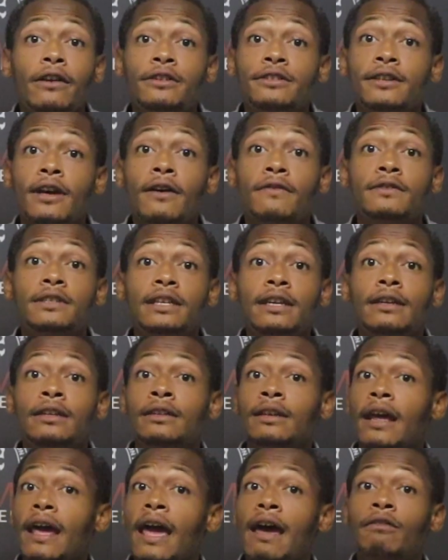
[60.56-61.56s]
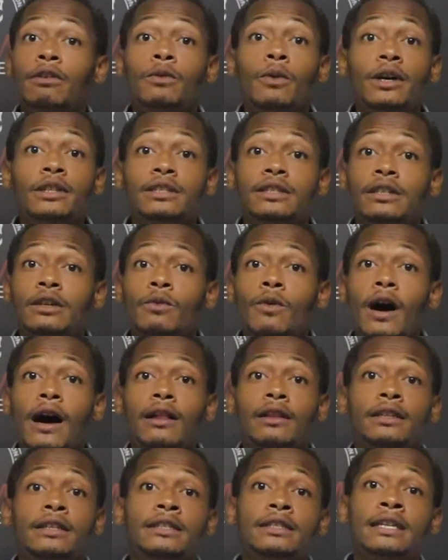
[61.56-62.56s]
ourselves in every once in a
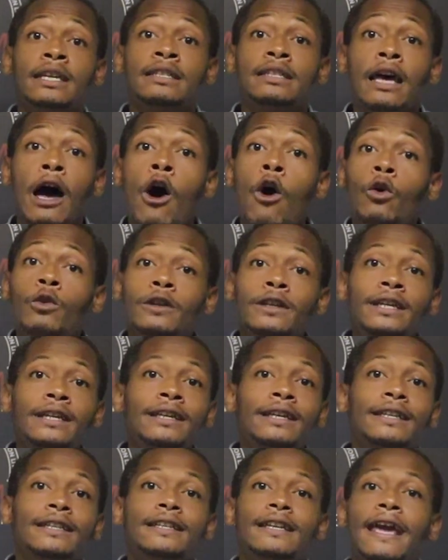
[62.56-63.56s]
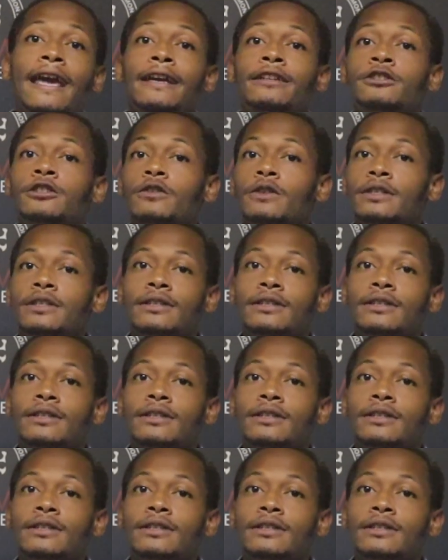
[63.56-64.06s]
while? And it's only nature.